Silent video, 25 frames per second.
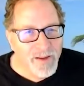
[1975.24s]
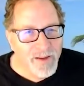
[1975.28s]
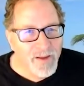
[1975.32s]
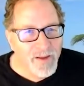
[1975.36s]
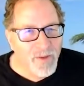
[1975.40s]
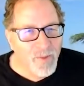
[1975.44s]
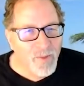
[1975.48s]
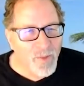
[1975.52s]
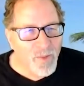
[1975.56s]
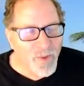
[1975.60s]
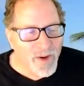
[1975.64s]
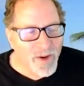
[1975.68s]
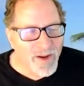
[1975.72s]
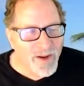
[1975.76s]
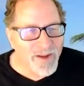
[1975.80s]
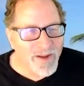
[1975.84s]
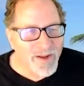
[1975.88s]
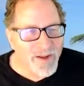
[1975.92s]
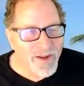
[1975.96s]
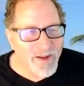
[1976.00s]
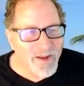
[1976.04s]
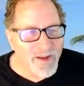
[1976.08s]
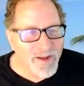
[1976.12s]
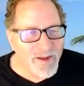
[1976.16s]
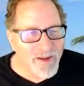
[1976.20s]
What?
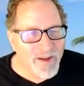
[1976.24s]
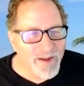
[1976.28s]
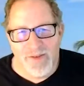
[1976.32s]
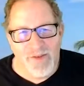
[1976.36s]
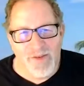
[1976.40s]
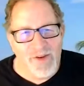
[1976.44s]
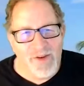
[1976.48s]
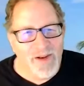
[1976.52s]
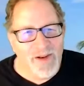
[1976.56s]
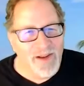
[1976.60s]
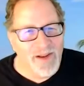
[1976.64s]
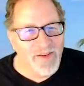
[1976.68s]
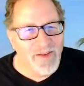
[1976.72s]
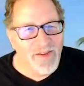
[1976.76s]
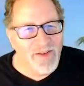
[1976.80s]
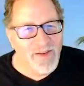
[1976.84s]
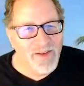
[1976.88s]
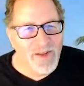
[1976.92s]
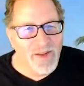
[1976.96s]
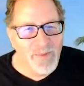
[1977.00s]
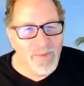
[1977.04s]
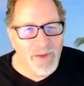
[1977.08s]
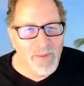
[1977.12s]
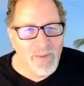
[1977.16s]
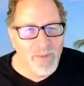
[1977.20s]
Things you guys
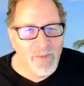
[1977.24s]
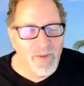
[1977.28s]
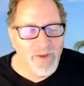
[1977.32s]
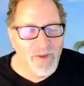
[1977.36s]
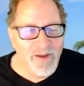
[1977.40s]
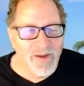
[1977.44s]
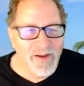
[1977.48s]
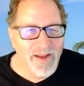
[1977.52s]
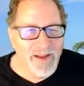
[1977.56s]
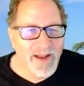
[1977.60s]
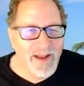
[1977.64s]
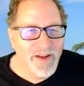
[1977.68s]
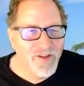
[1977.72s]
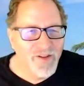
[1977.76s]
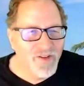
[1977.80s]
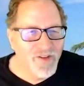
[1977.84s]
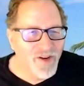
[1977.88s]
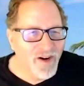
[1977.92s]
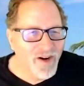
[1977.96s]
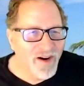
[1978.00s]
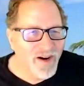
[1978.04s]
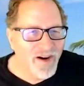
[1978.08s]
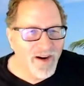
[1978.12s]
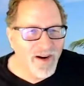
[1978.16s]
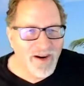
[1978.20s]
come up with in H
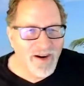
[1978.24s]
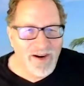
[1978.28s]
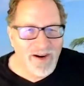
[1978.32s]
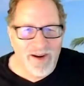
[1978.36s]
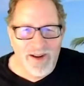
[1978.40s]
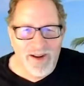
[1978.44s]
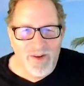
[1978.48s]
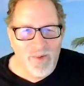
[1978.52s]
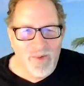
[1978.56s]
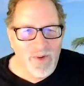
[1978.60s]
R.